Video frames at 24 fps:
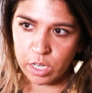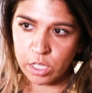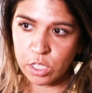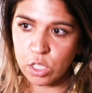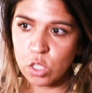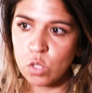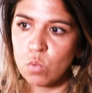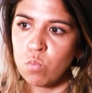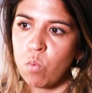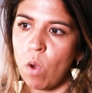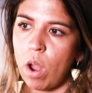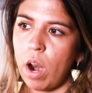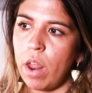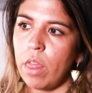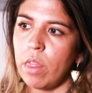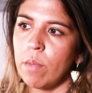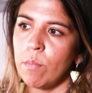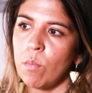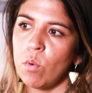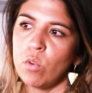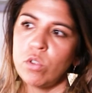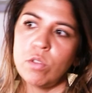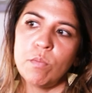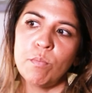This is one of the
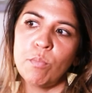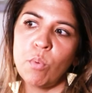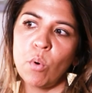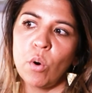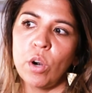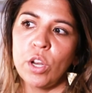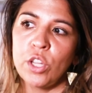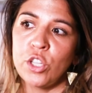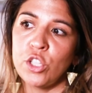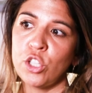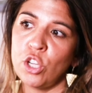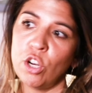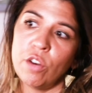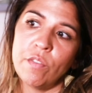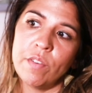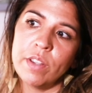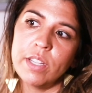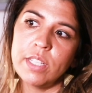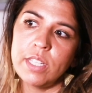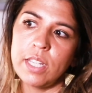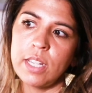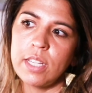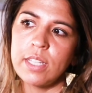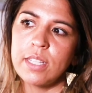most important
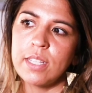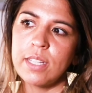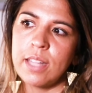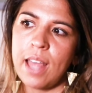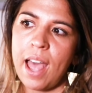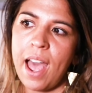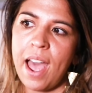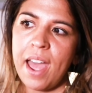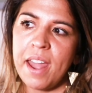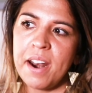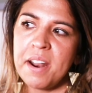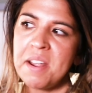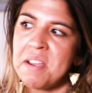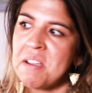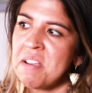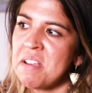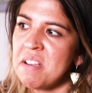services that